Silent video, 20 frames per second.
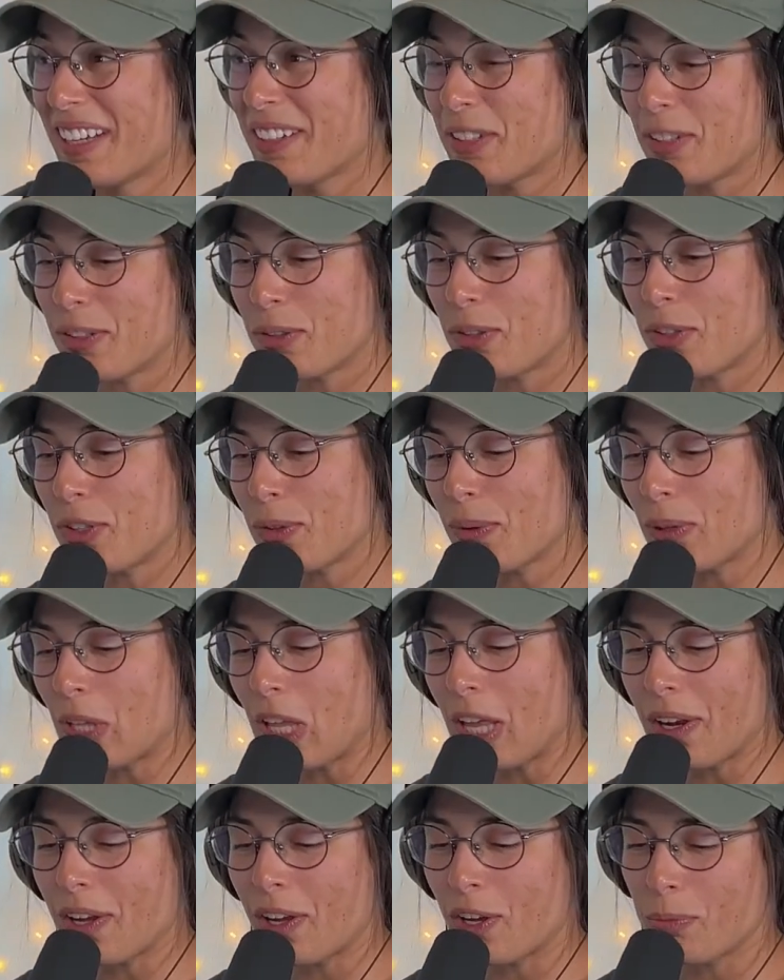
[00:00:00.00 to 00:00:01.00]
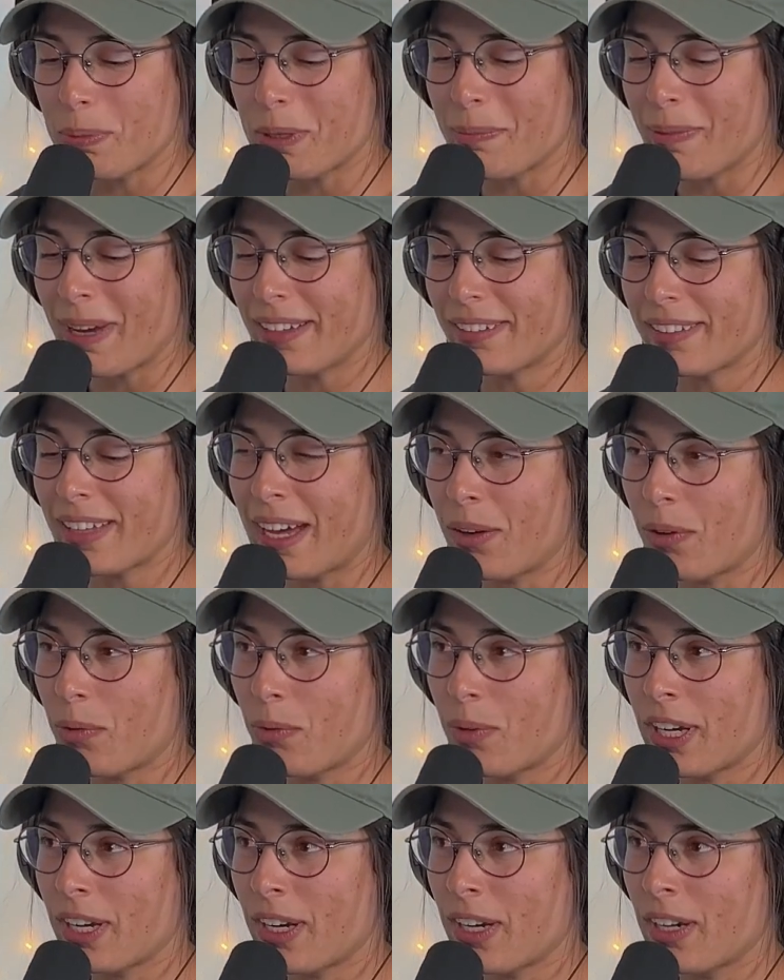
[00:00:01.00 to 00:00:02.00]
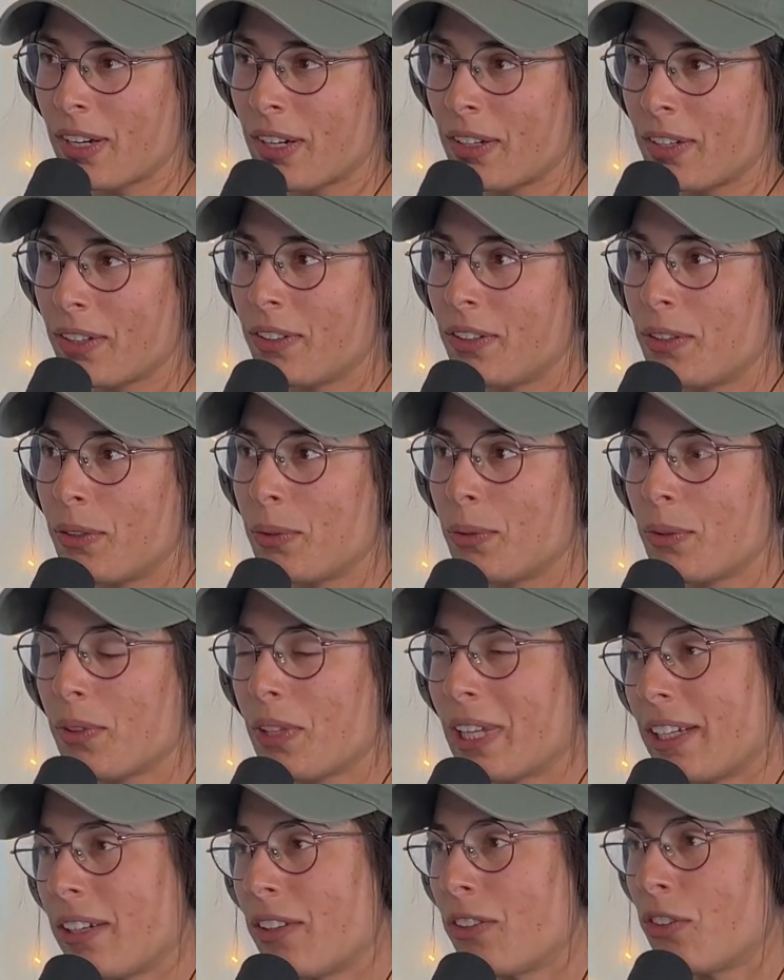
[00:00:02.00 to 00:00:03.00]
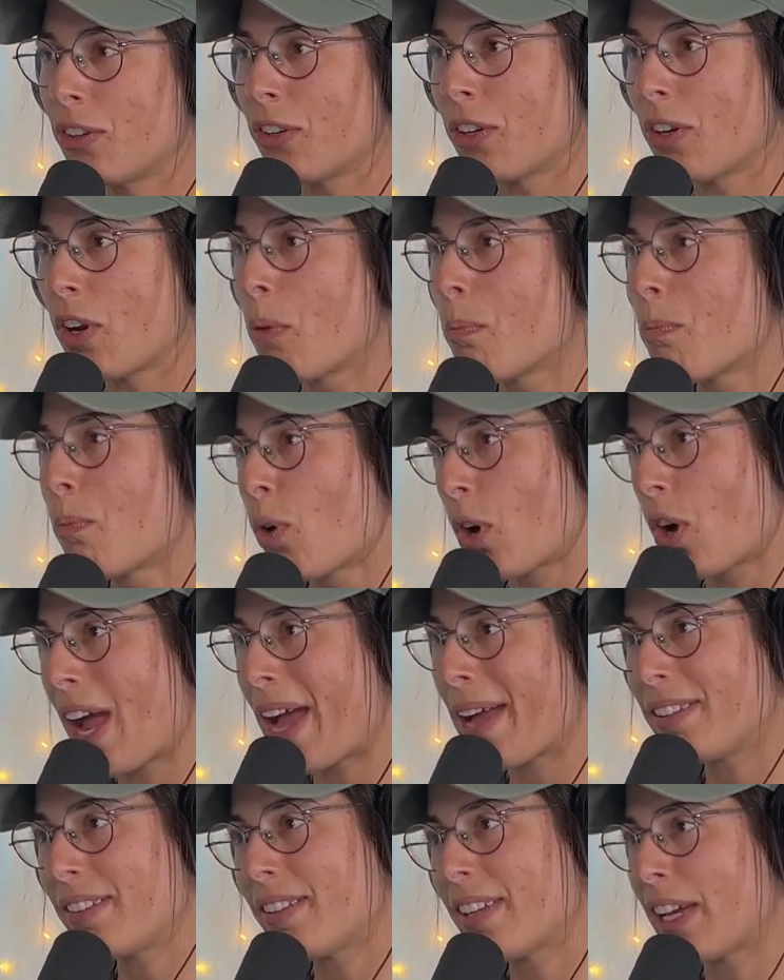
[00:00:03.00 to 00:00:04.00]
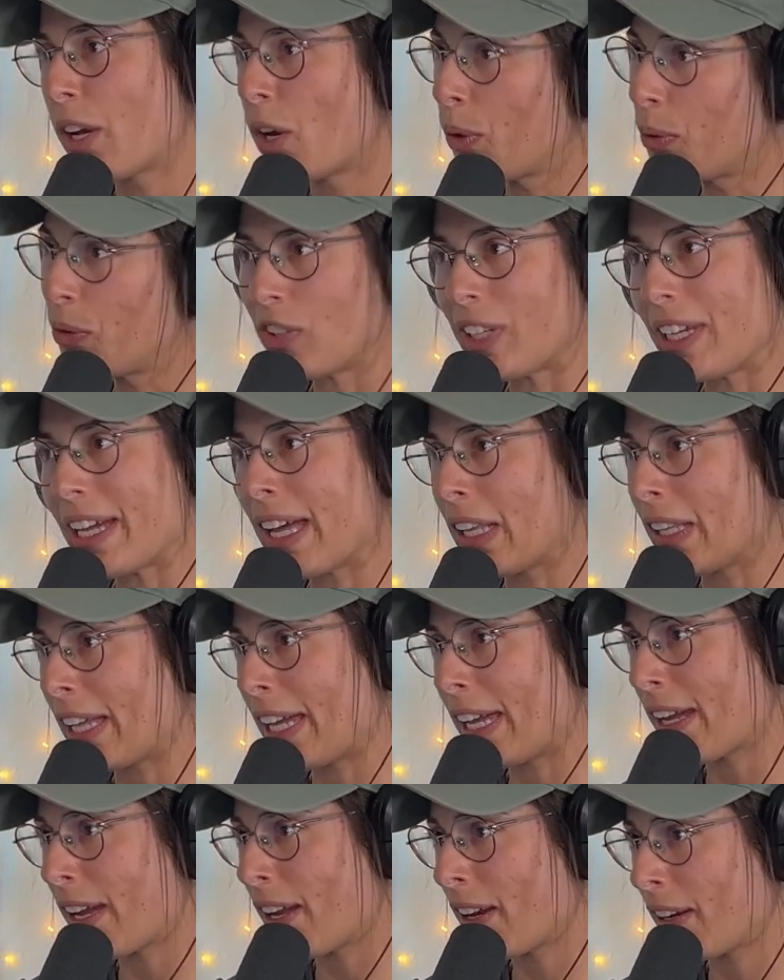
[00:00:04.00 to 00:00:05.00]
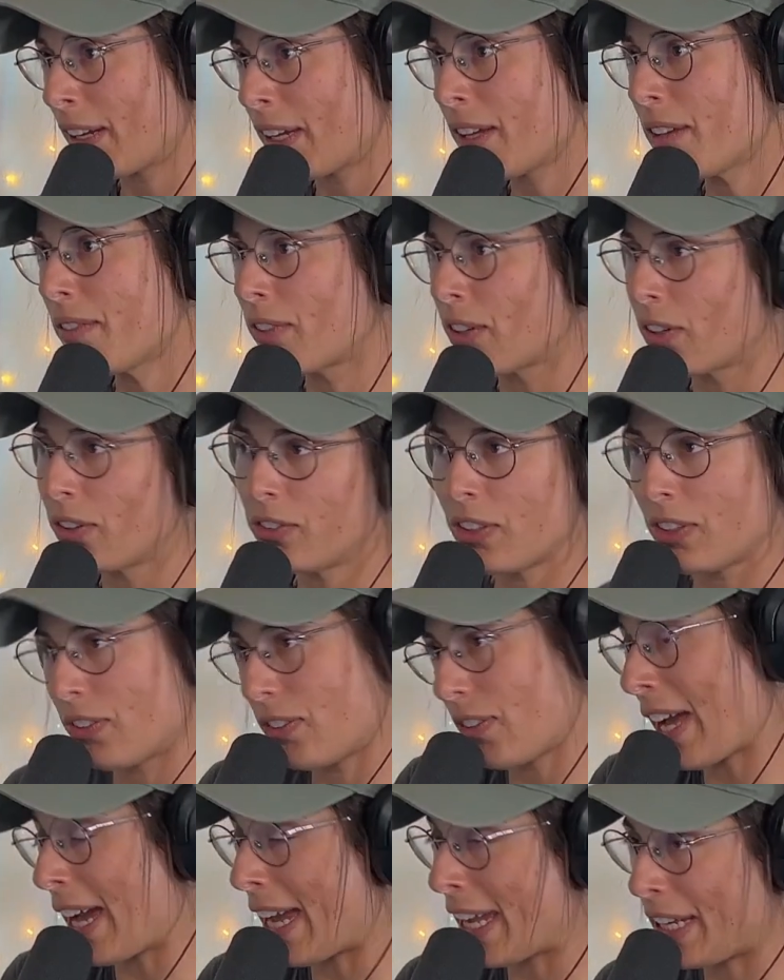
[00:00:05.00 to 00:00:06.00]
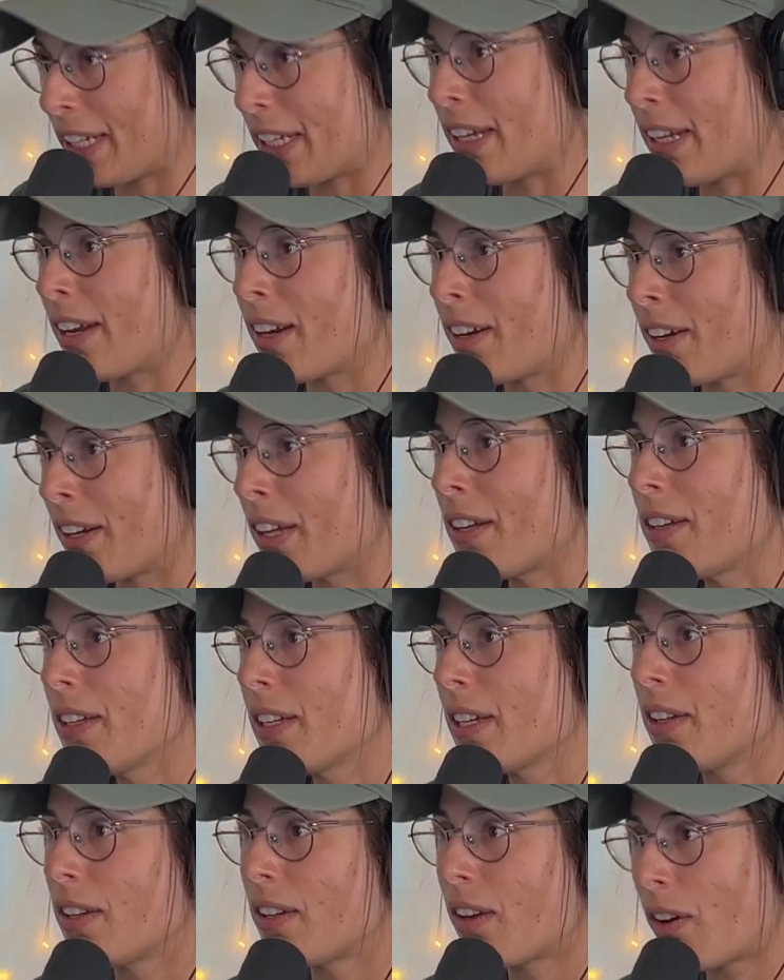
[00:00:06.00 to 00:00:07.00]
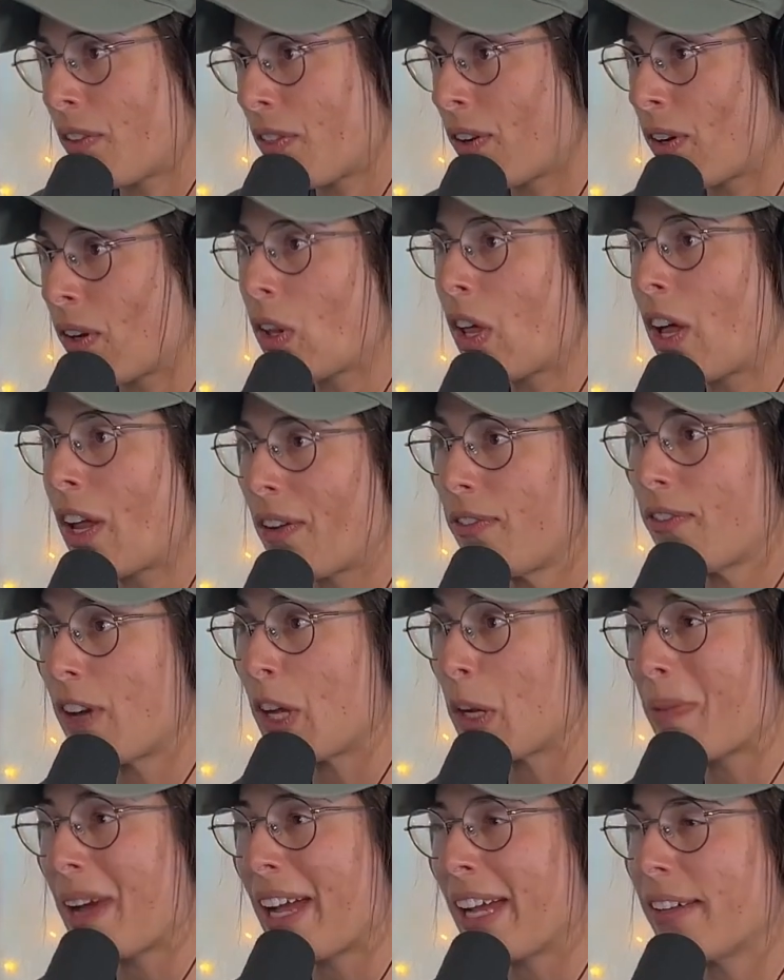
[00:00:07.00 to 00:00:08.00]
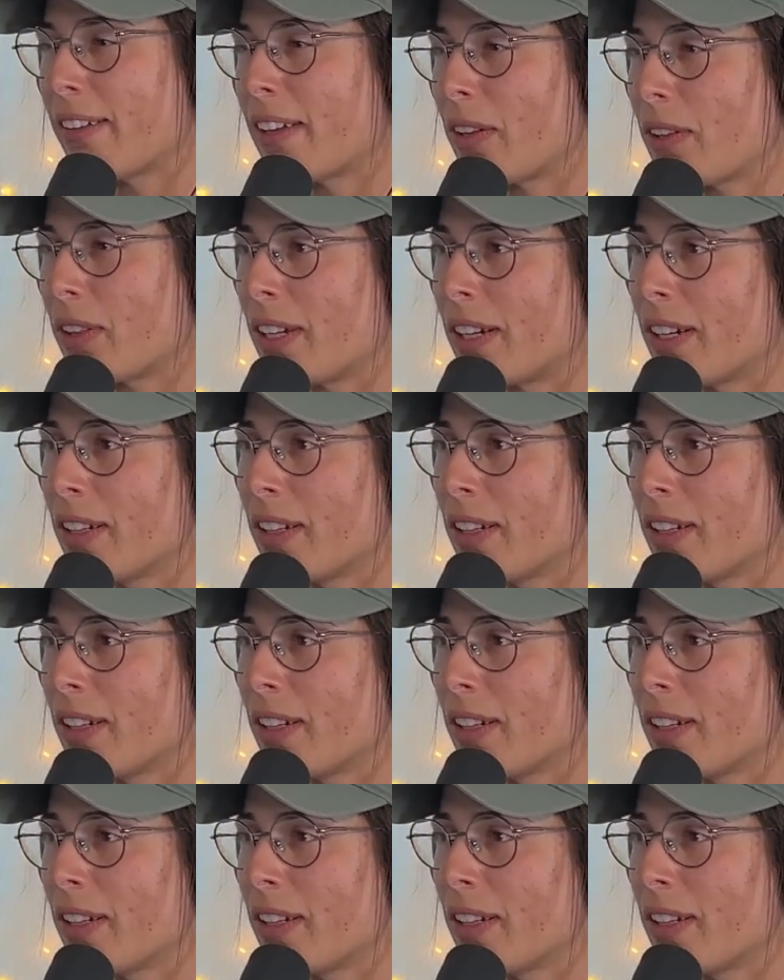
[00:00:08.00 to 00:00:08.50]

Do you do a lot of open mics out where you like, because you're a more, I'd say, OCLA area versus IE area? Mm-hmm. Are there a lot of fun mics out there?